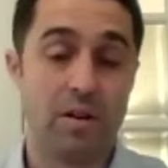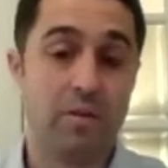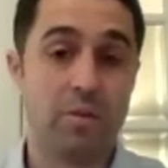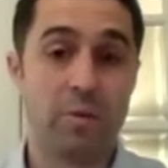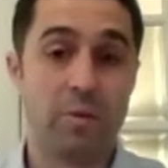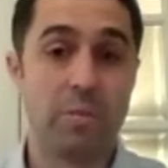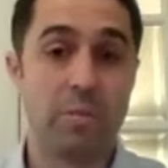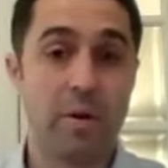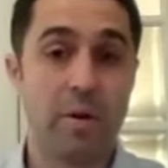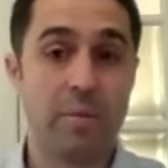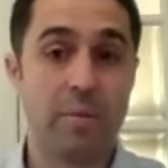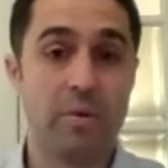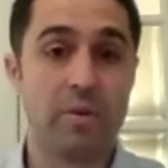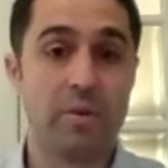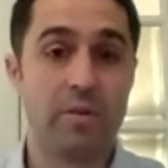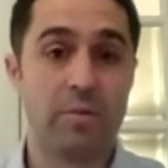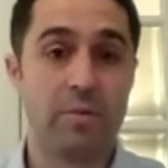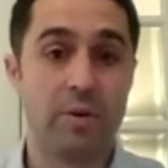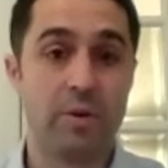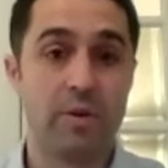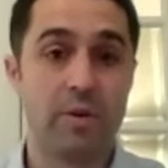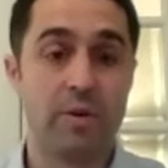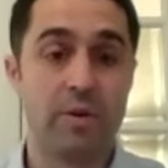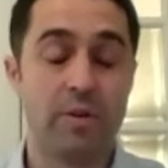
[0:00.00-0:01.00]
We'll be able to
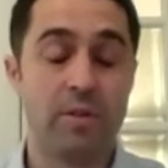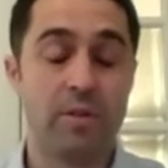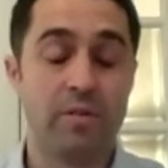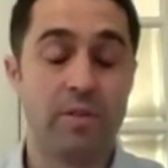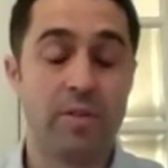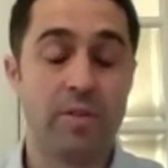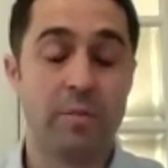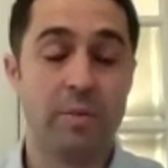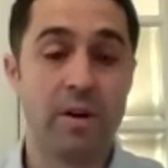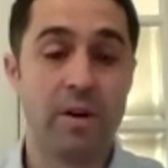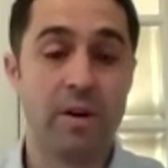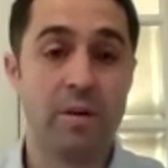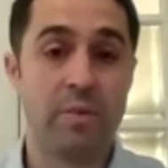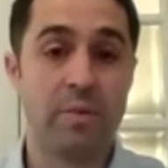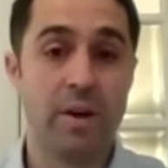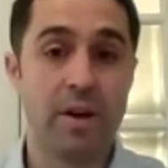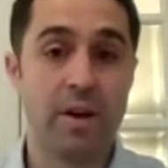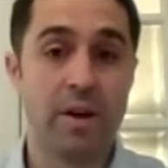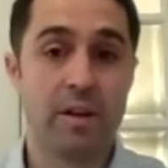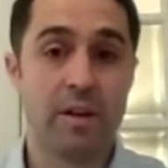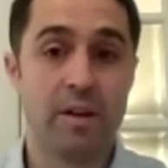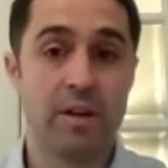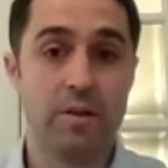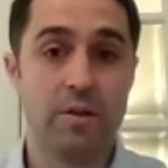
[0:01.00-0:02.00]
pull all of our money
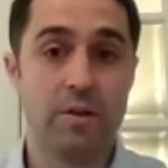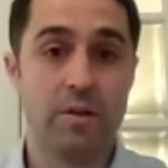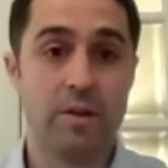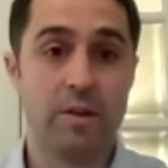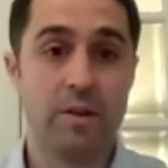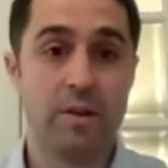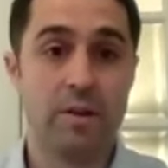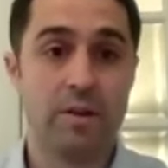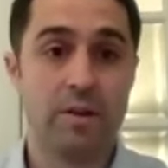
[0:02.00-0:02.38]
back out.